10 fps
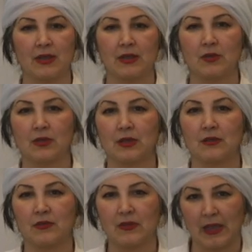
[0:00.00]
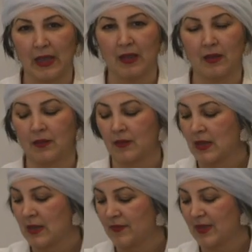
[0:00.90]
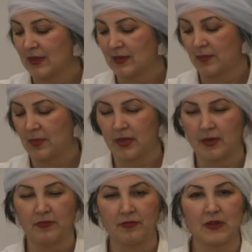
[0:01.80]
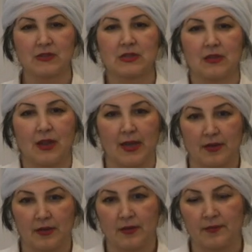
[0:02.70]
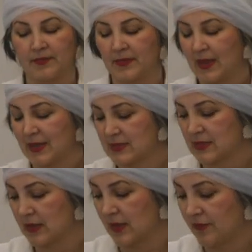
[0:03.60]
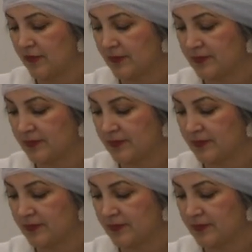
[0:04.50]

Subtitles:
and you can tell that the butter feels lighter, that's enough.